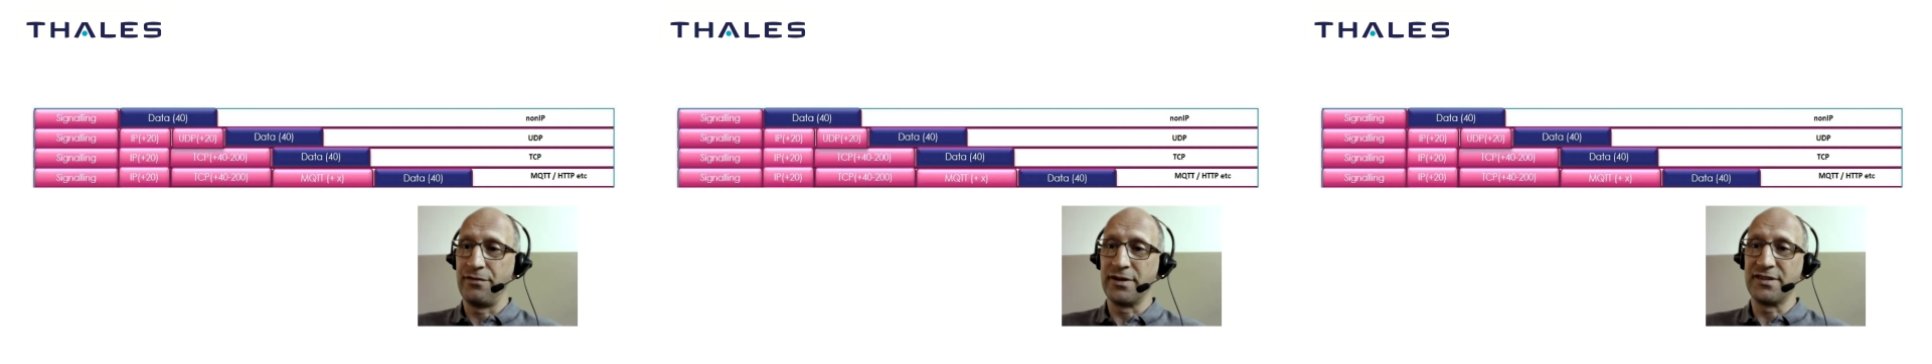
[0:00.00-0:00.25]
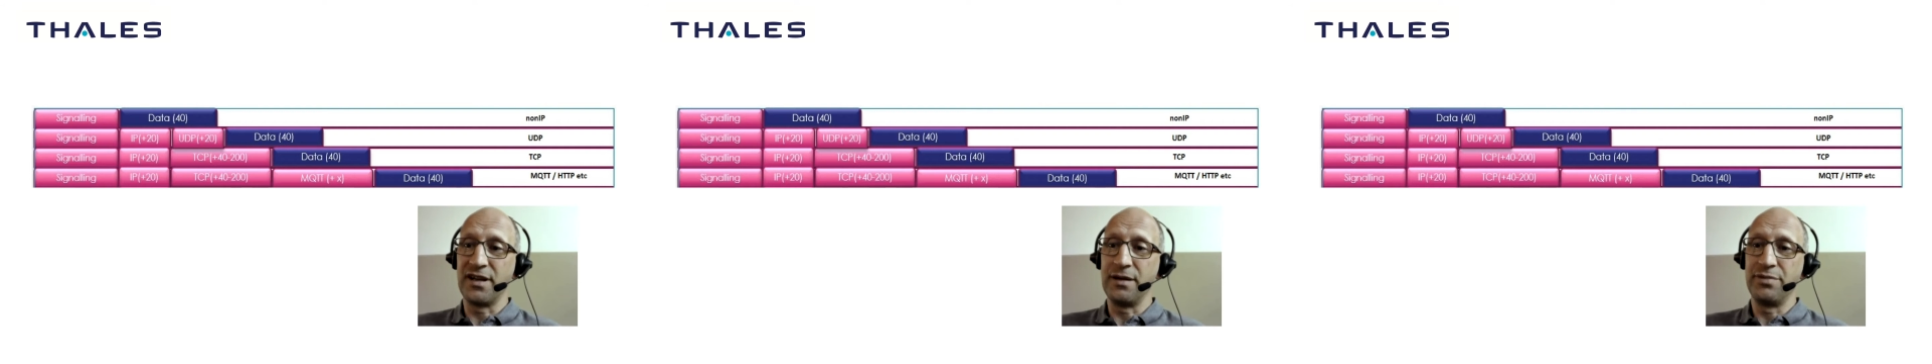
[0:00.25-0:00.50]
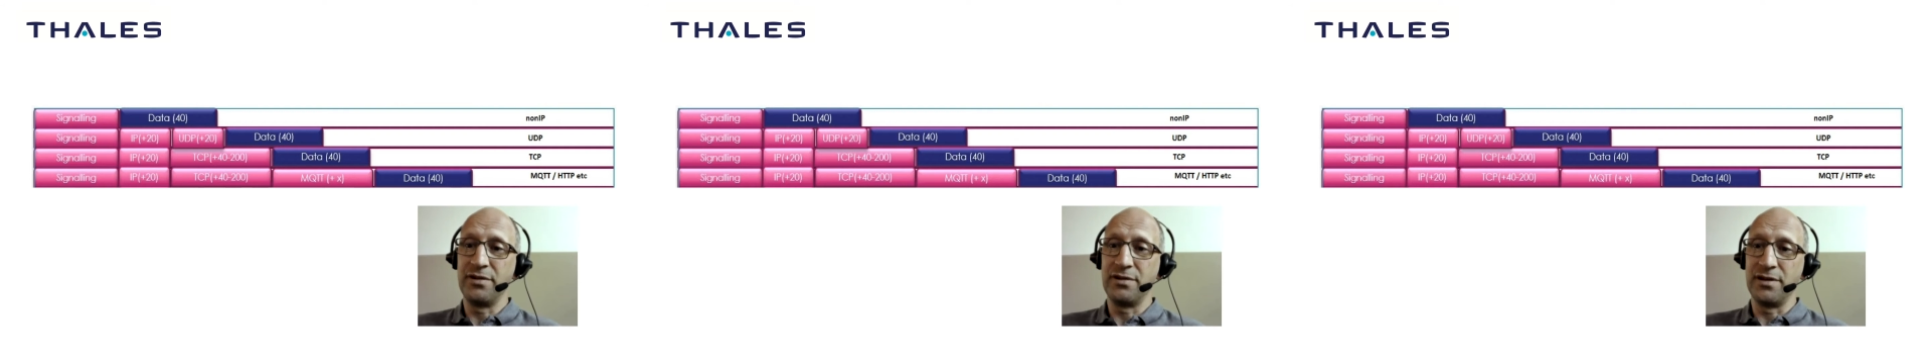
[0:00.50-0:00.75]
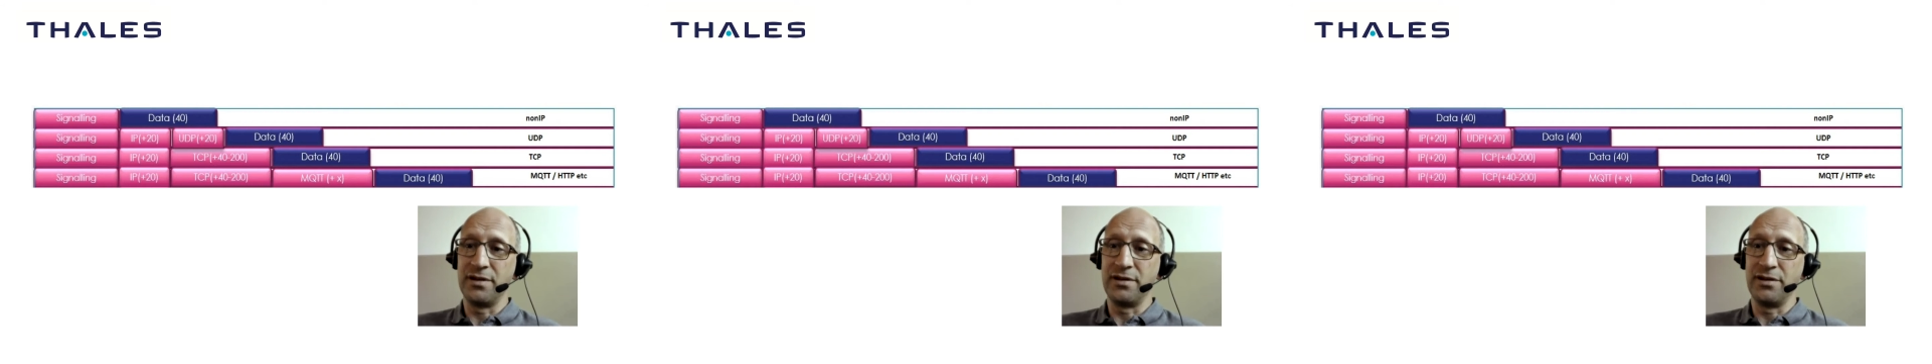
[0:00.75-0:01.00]
example,
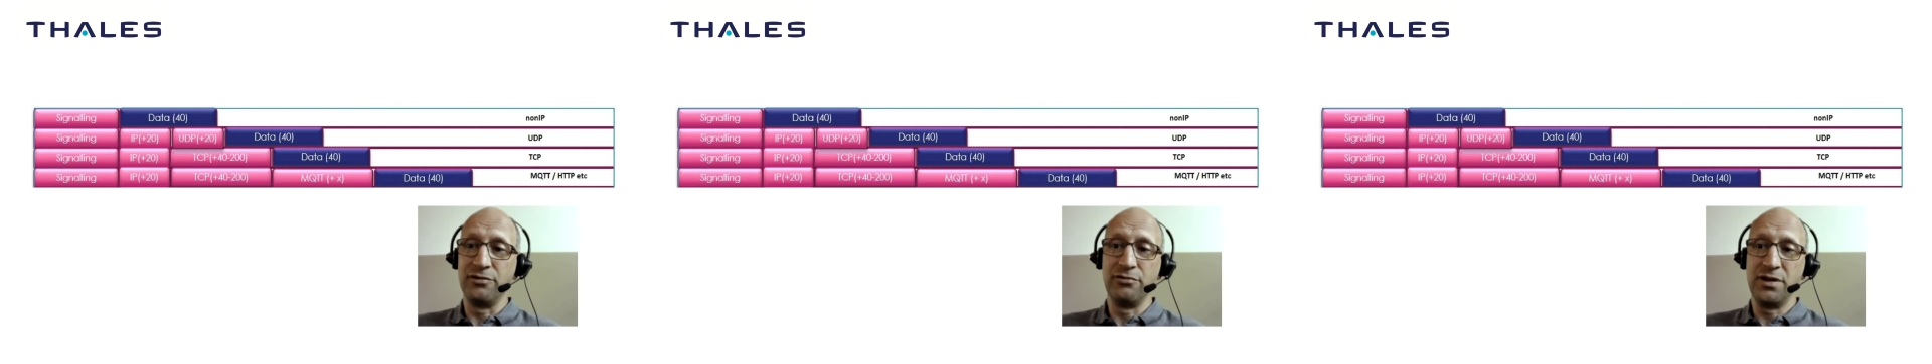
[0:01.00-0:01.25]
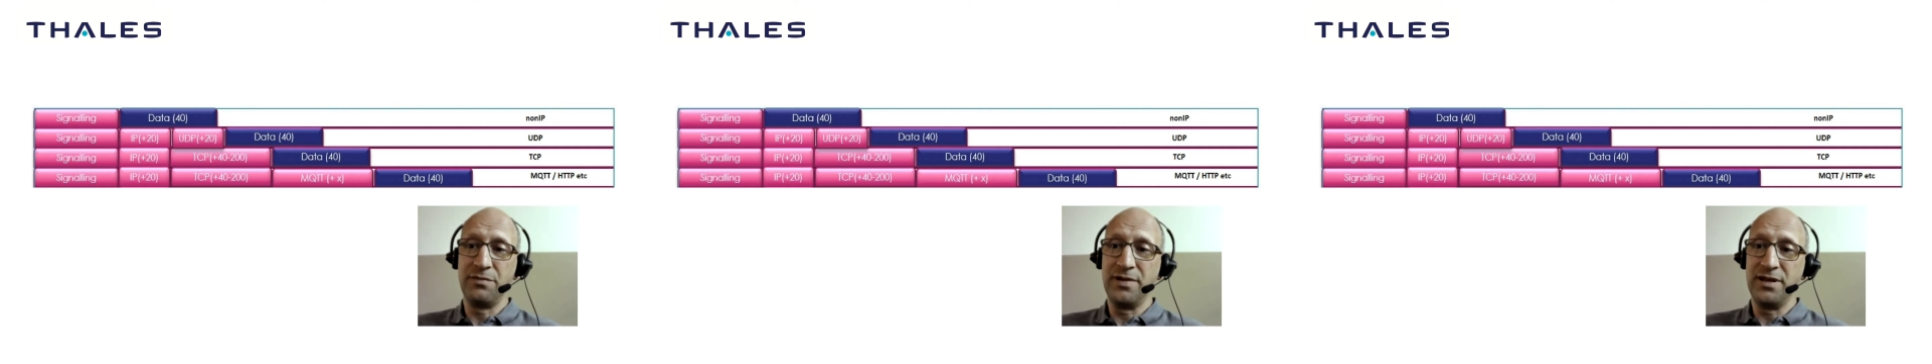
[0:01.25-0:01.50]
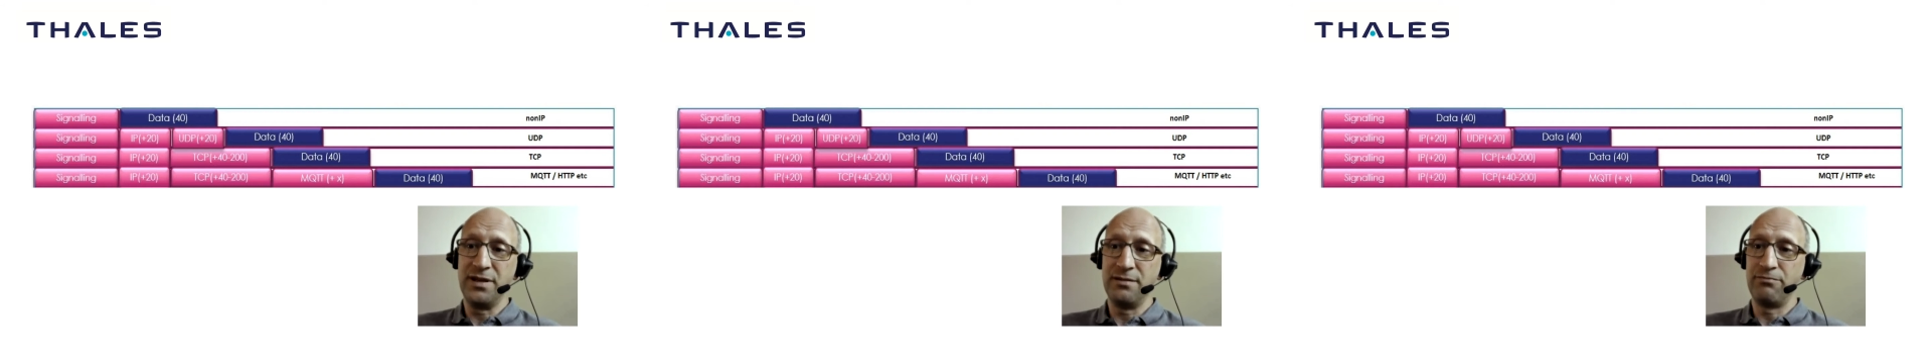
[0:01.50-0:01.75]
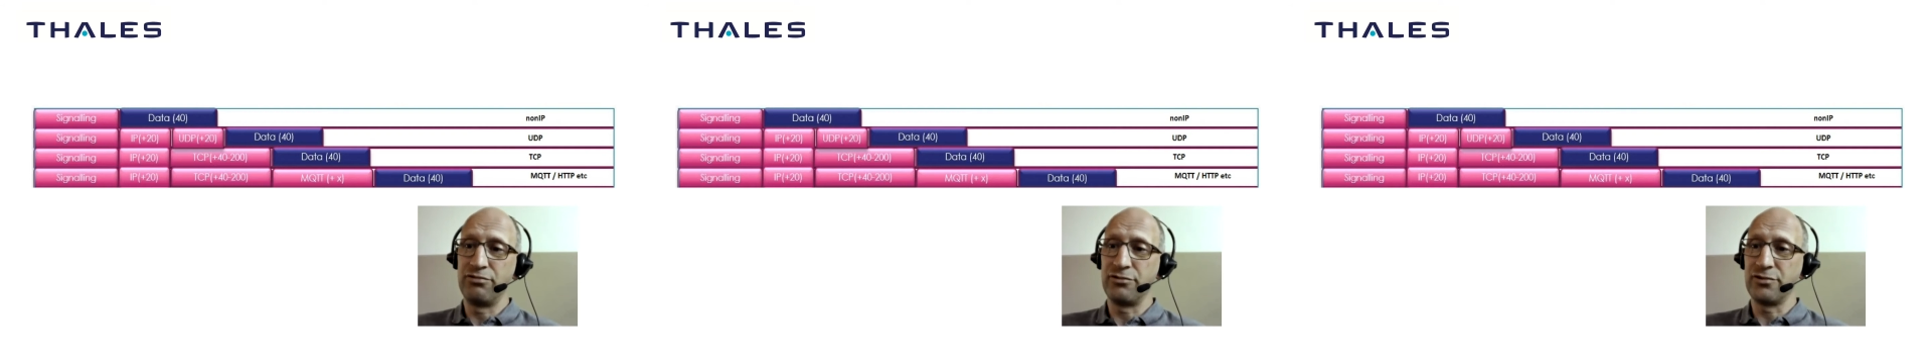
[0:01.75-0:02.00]
UDP
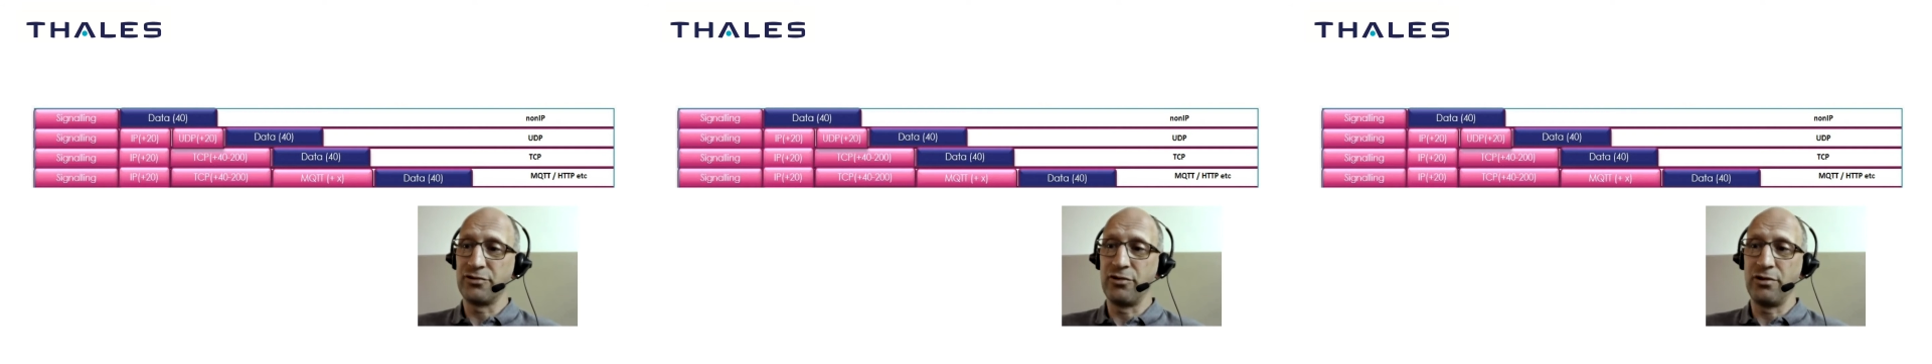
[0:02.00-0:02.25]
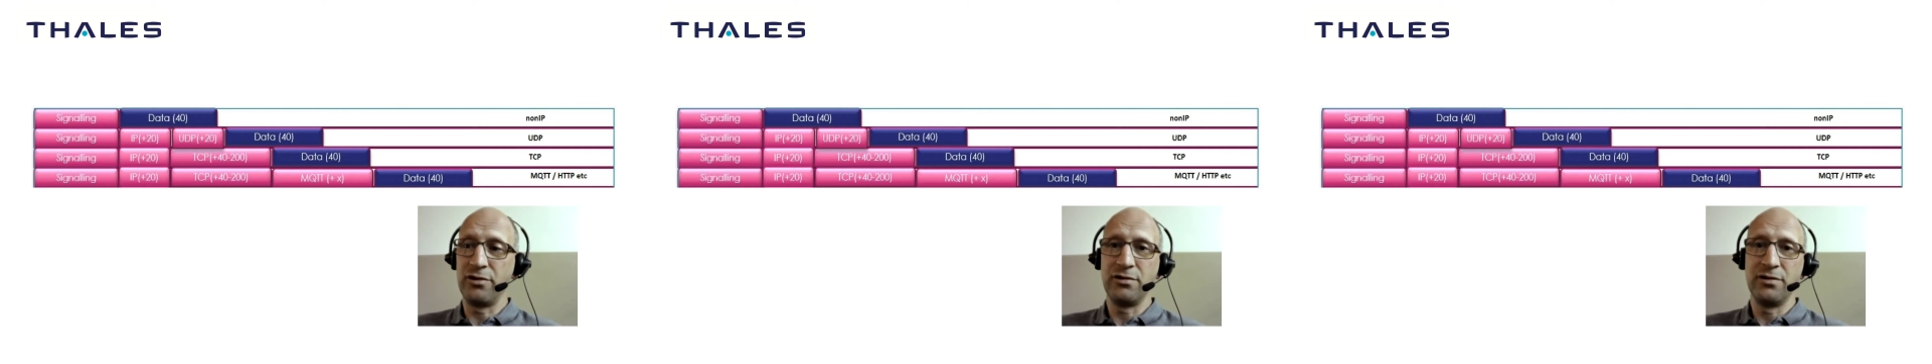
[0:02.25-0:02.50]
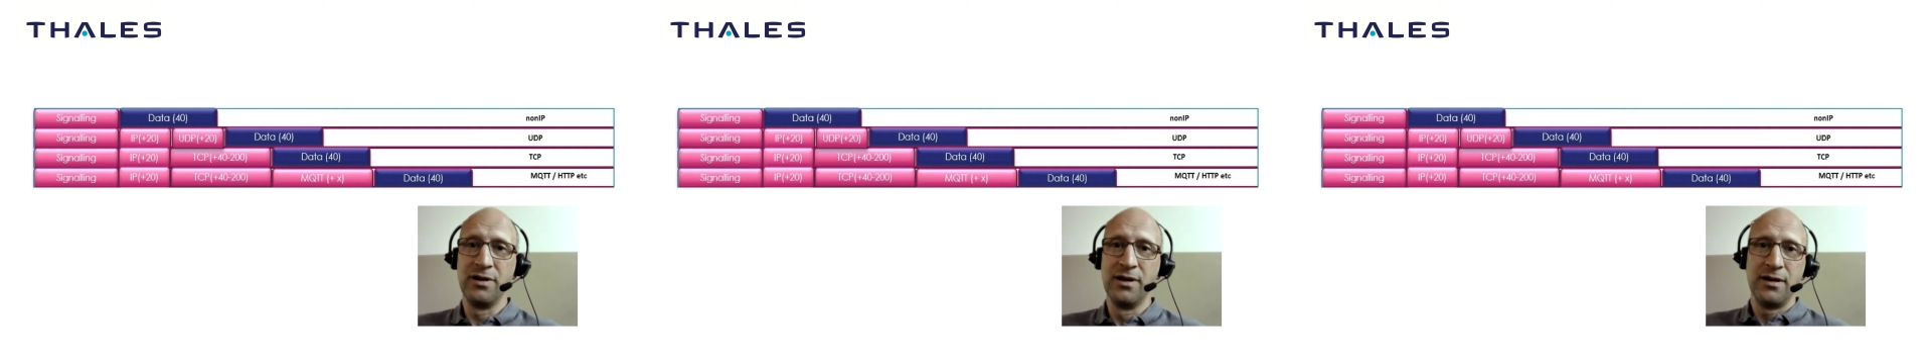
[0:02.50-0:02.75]
protocol,